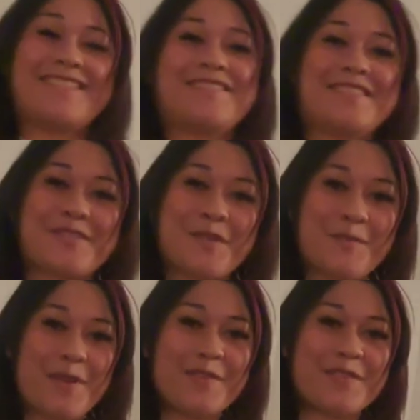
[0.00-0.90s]

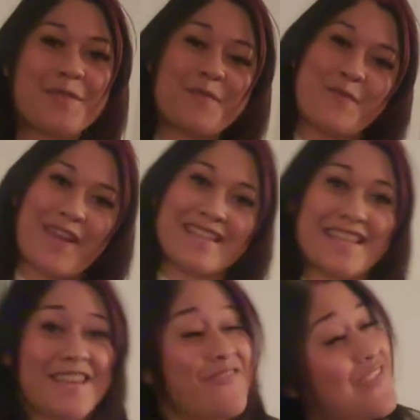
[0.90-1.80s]
Scorpio, Sun,
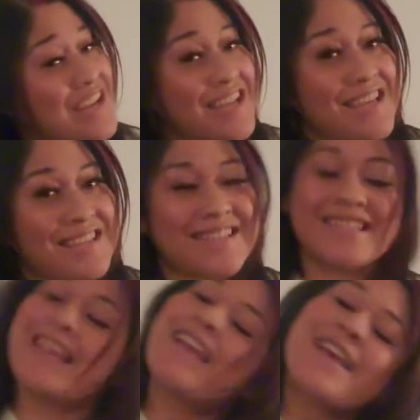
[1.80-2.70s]
Rising, and
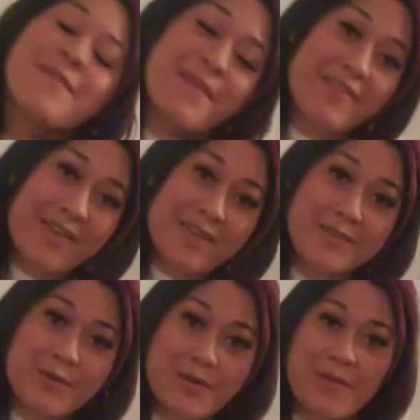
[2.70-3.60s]
Venus. My fellow
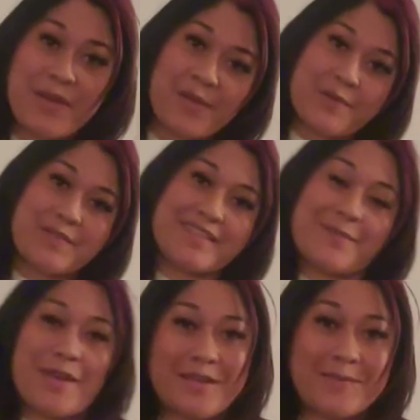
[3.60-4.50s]
Scorpios,
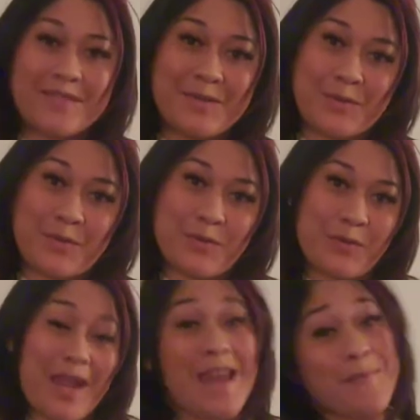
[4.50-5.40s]
welcome
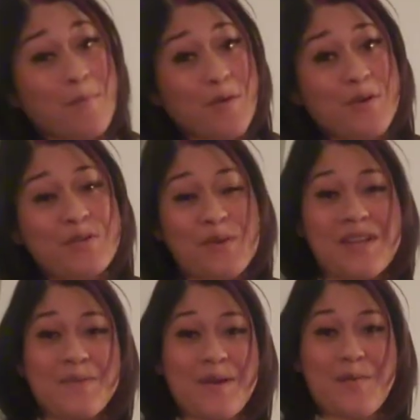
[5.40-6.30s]
to April
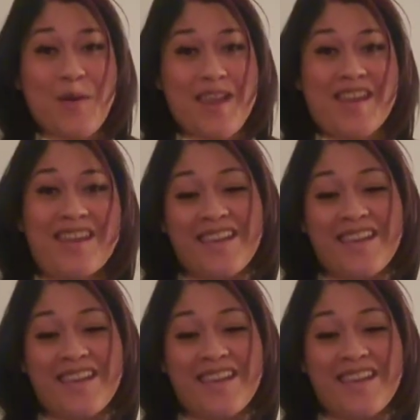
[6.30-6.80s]
2021.